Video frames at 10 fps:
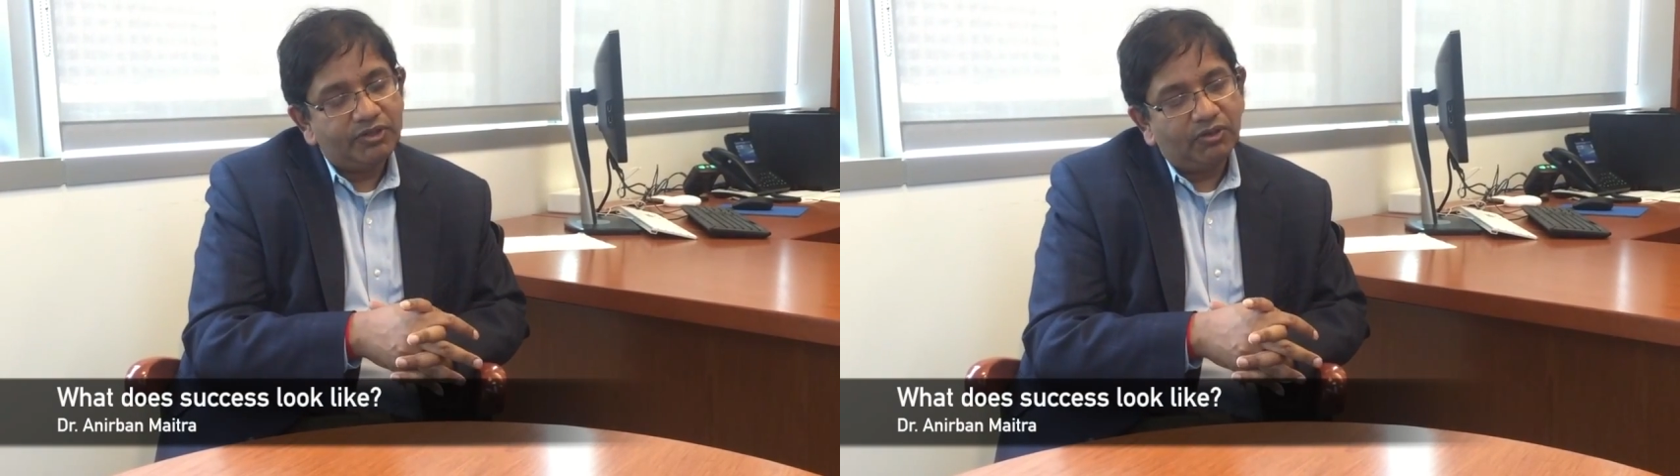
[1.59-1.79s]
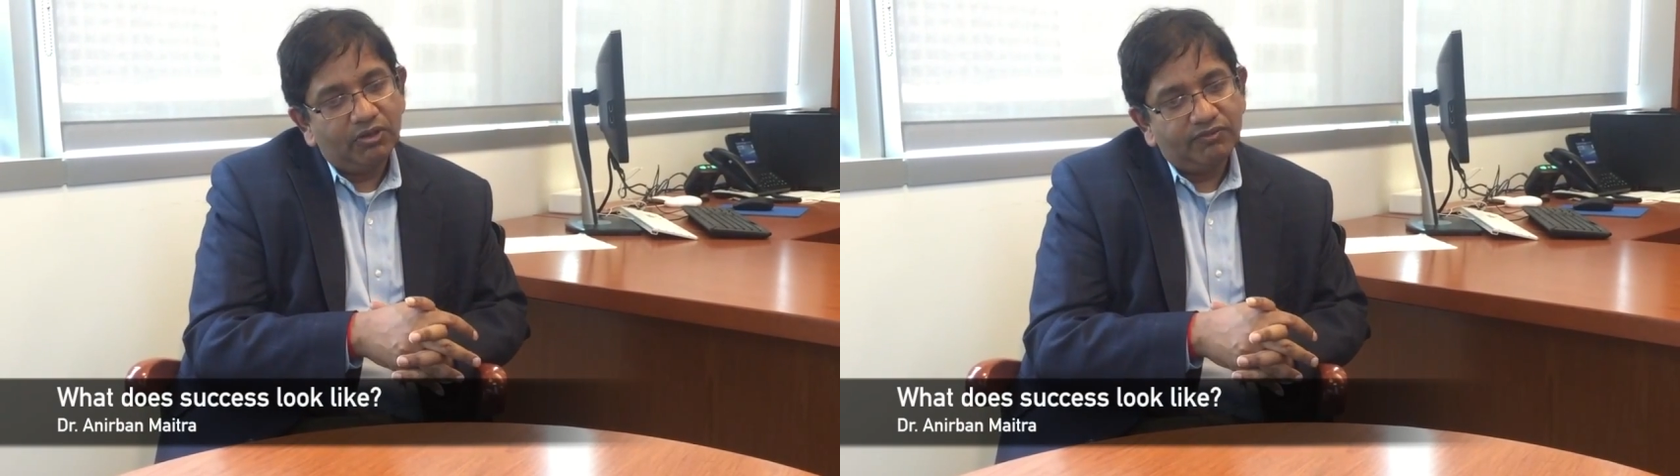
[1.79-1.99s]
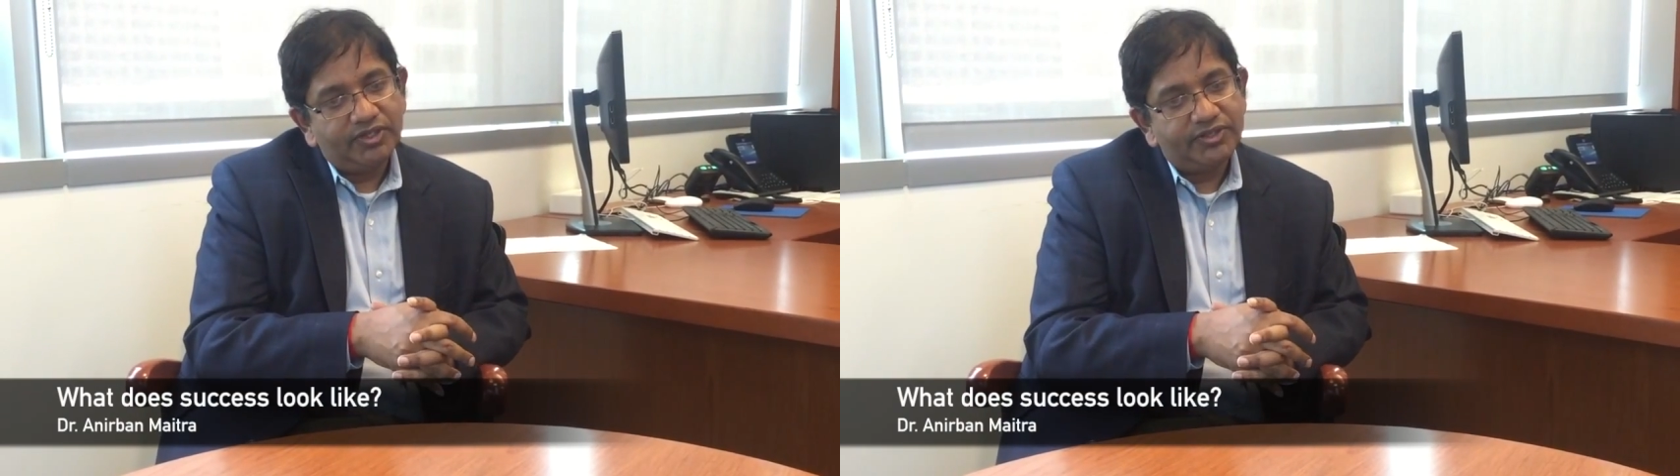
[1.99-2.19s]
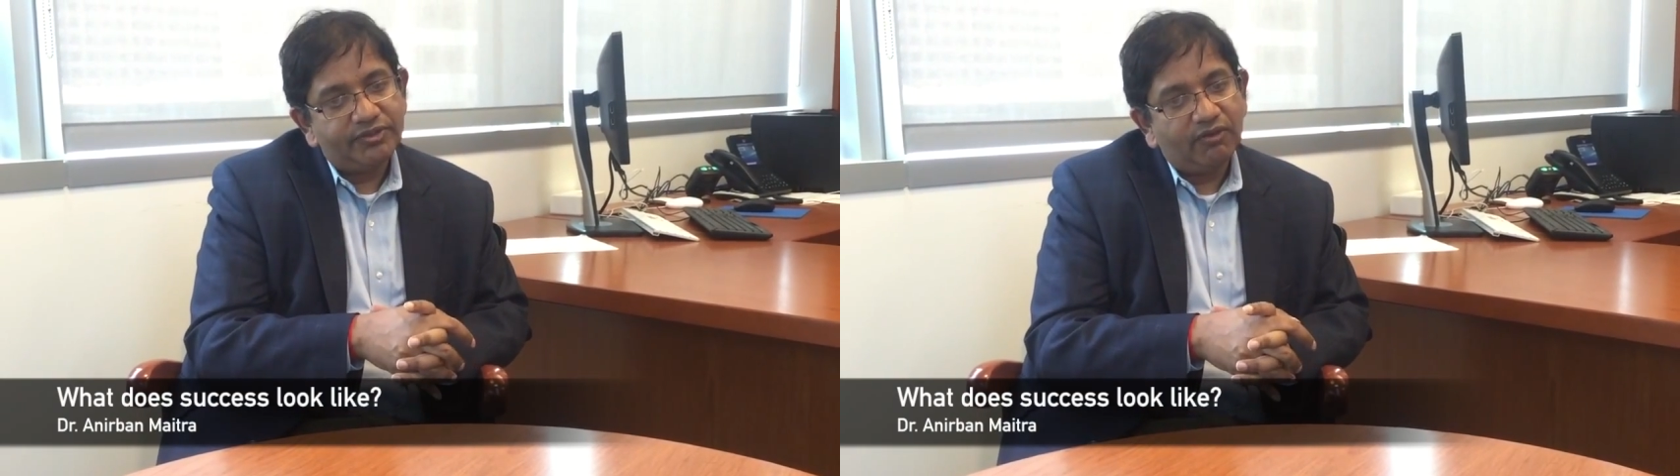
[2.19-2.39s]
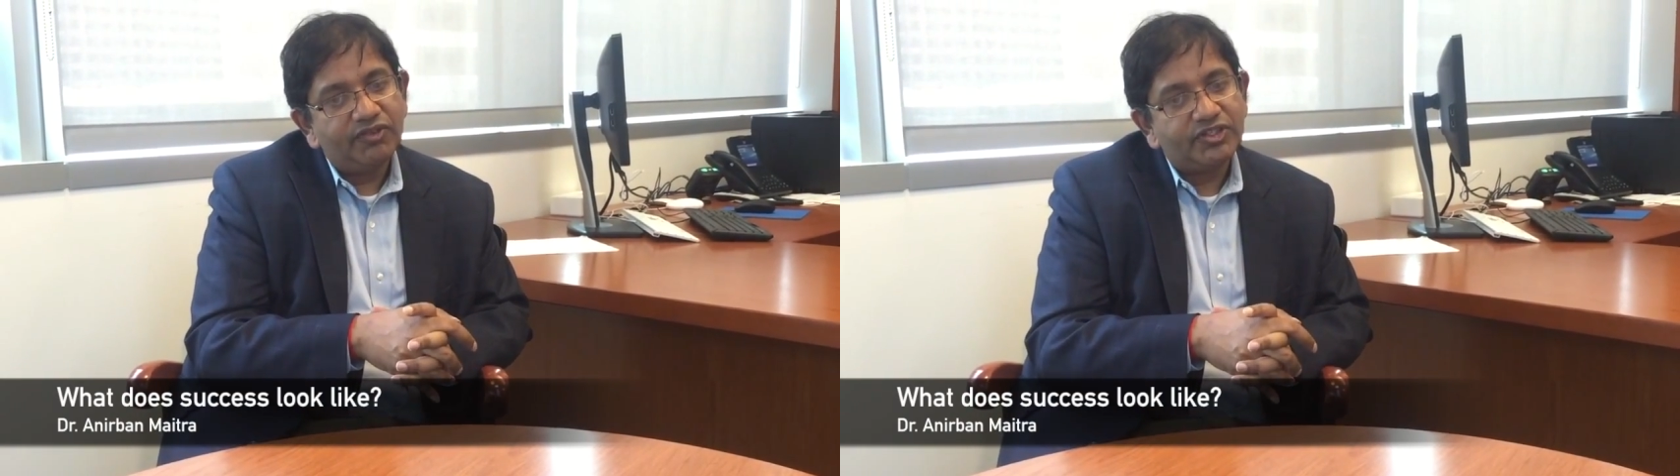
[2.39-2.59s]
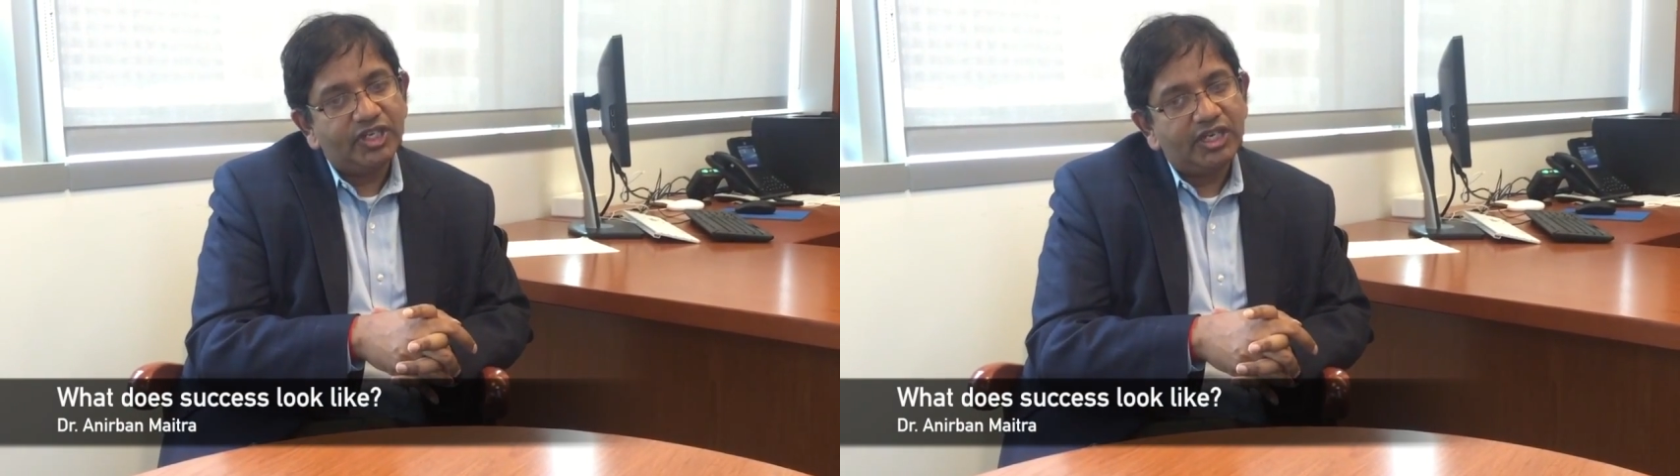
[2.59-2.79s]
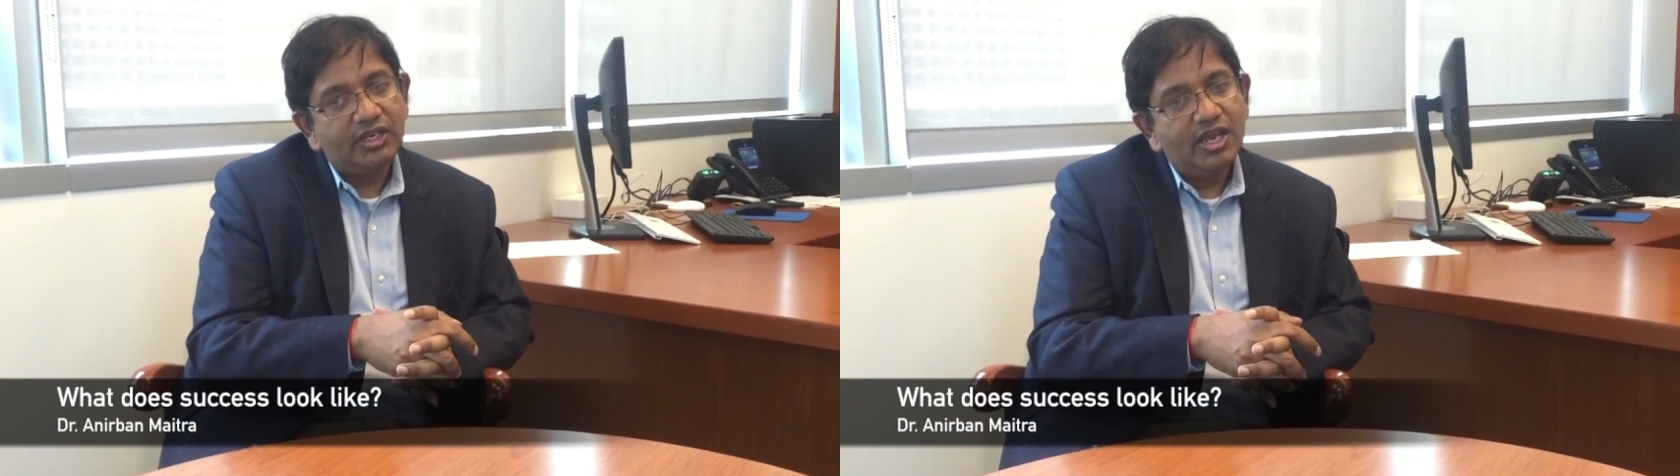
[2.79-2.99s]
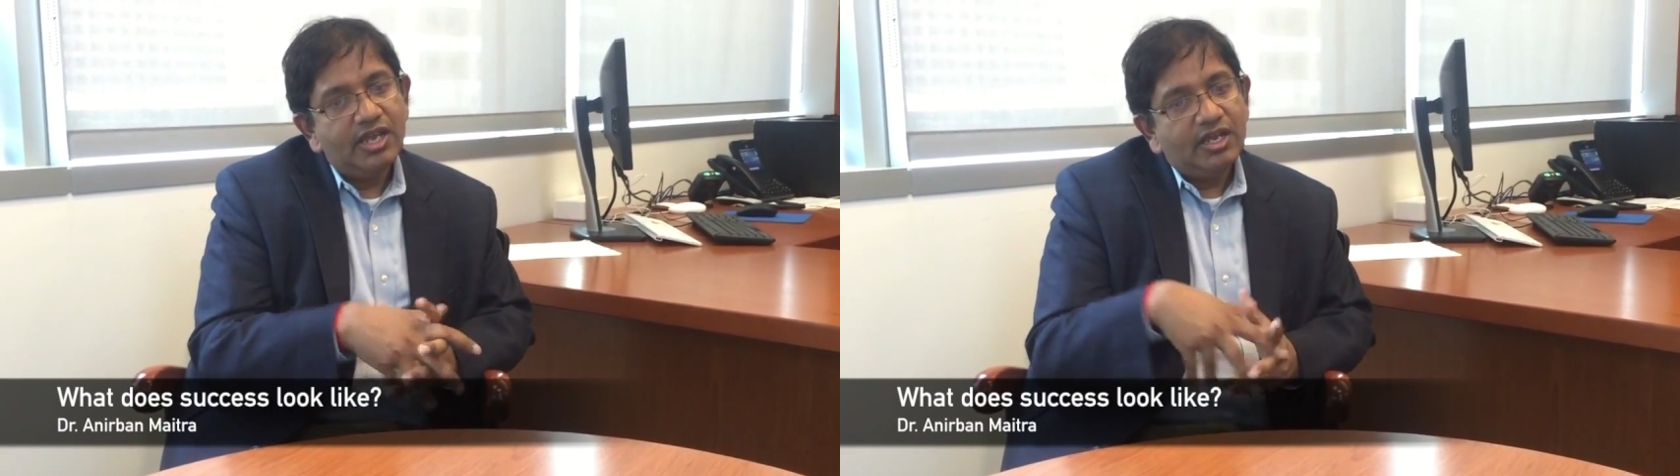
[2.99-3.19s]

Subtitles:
with all of this? Obviously,